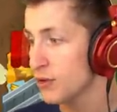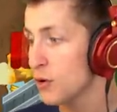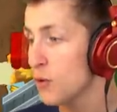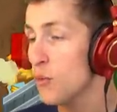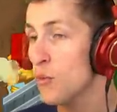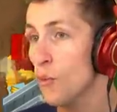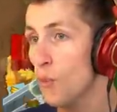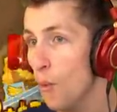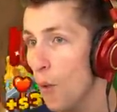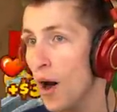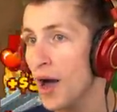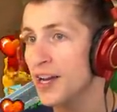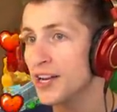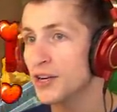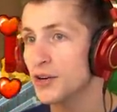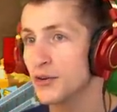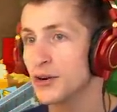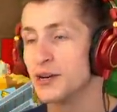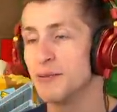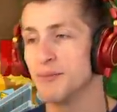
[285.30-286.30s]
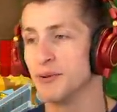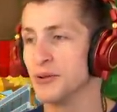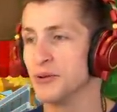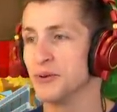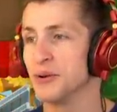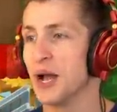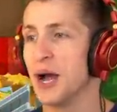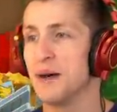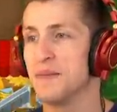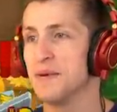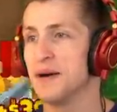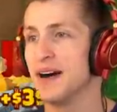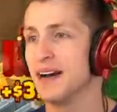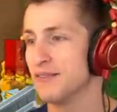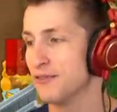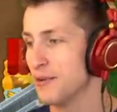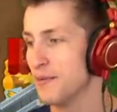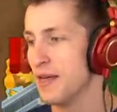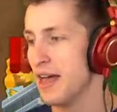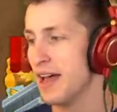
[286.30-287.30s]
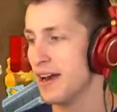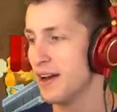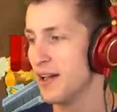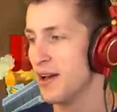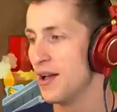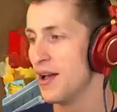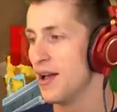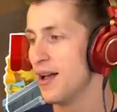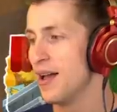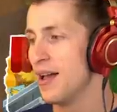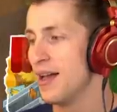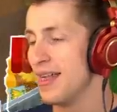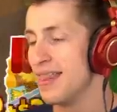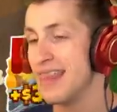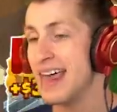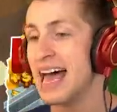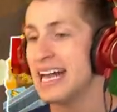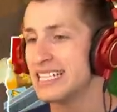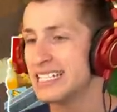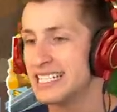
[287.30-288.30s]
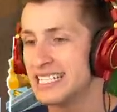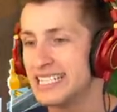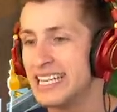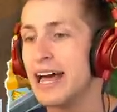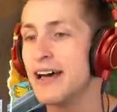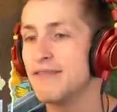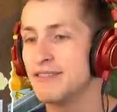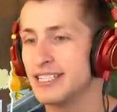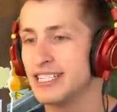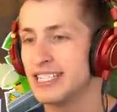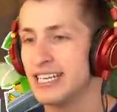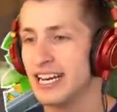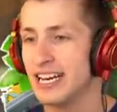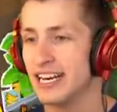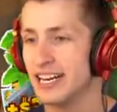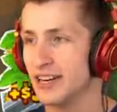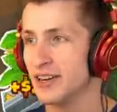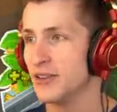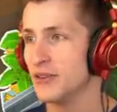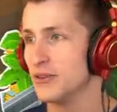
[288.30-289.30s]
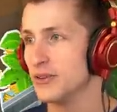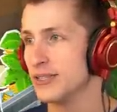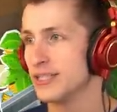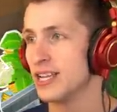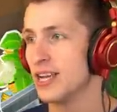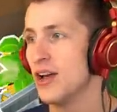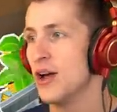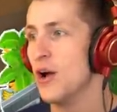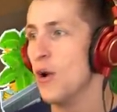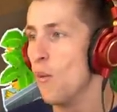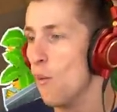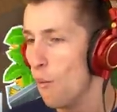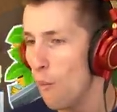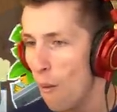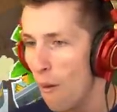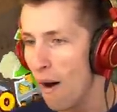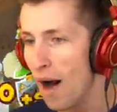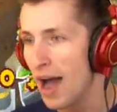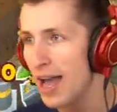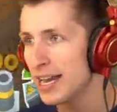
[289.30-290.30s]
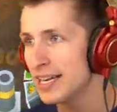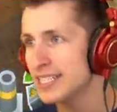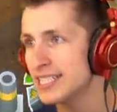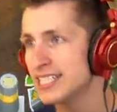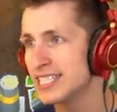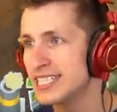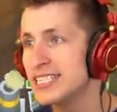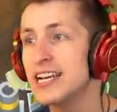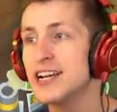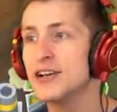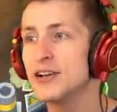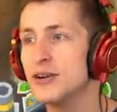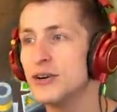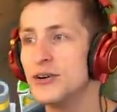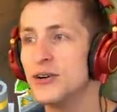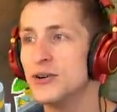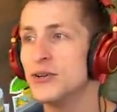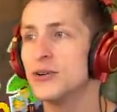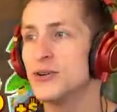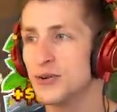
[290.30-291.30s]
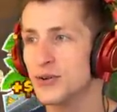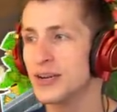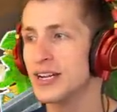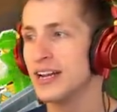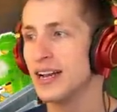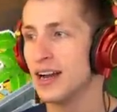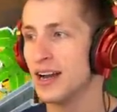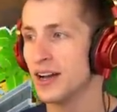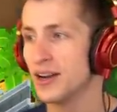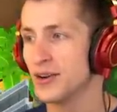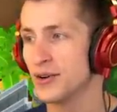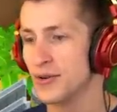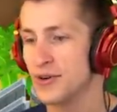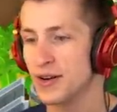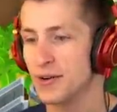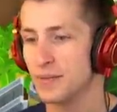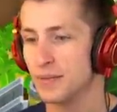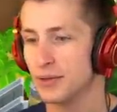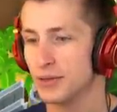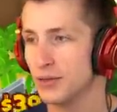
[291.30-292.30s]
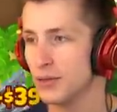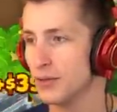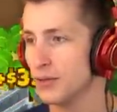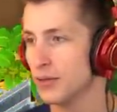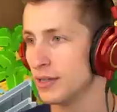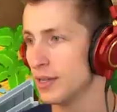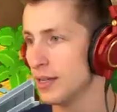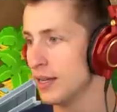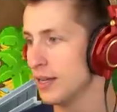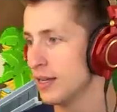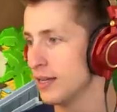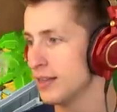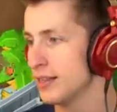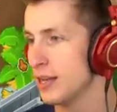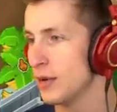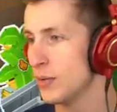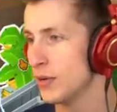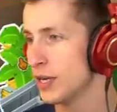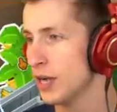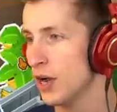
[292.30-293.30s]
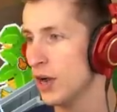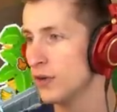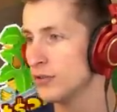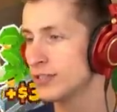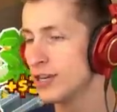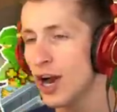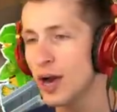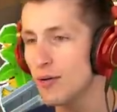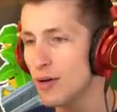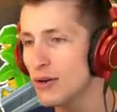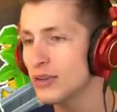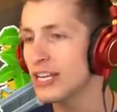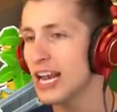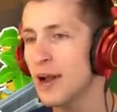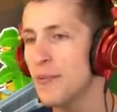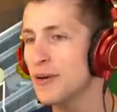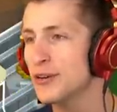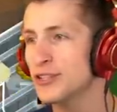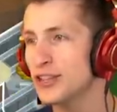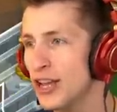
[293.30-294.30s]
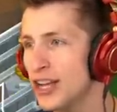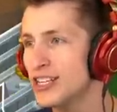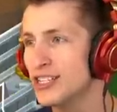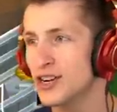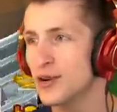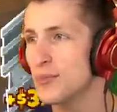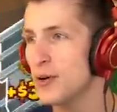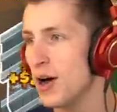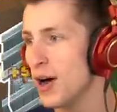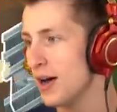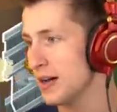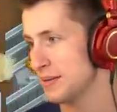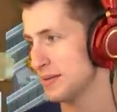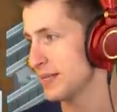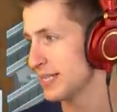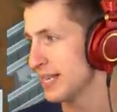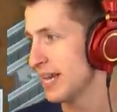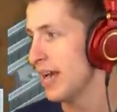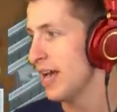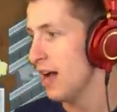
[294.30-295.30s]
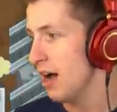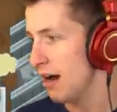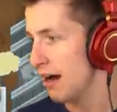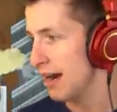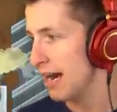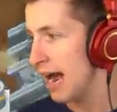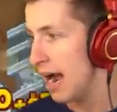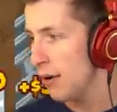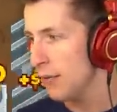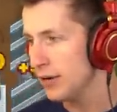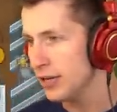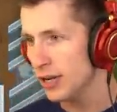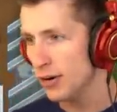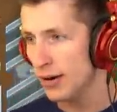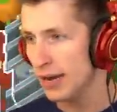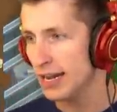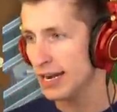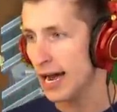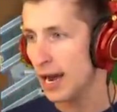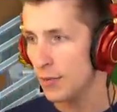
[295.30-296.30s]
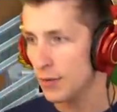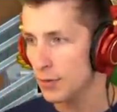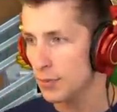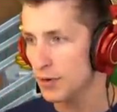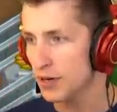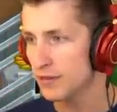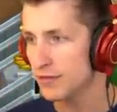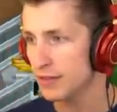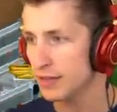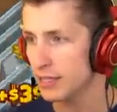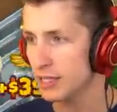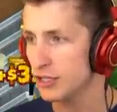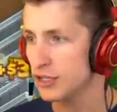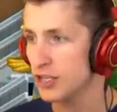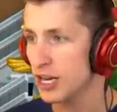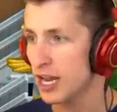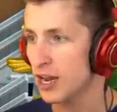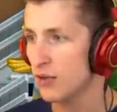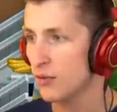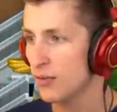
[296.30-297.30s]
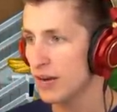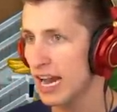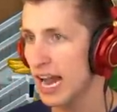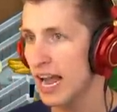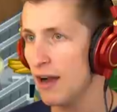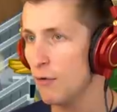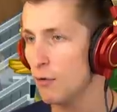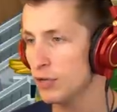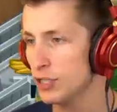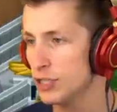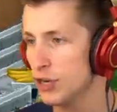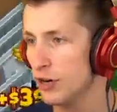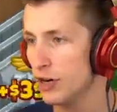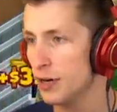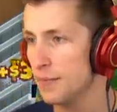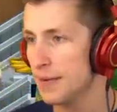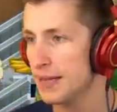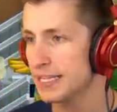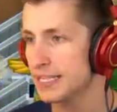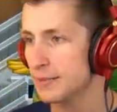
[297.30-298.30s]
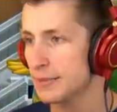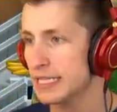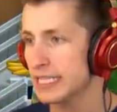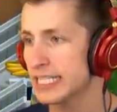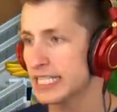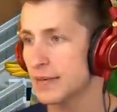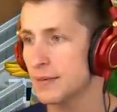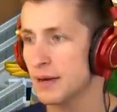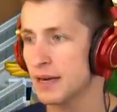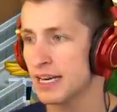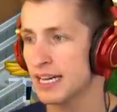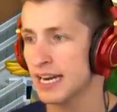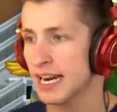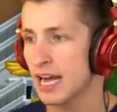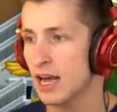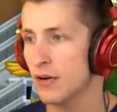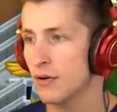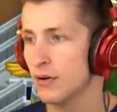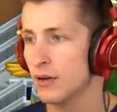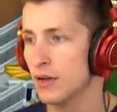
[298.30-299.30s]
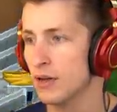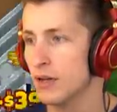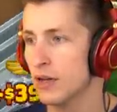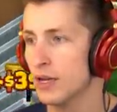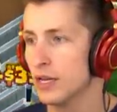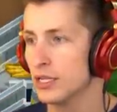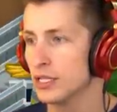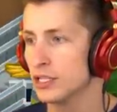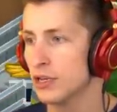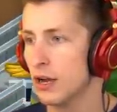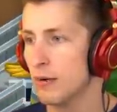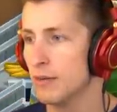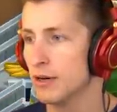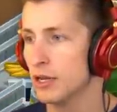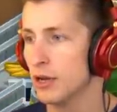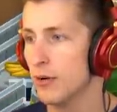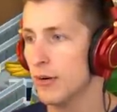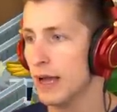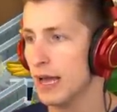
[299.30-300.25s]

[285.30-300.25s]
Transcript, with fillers: One green balloon got by from that. That's devastating news. One single green, uh, green balloon. There we go. Turbo damage laser bombs. All right, I want to go ahead. I want to put a village down. We have, we're starting to make some decent money now. So I'm going to go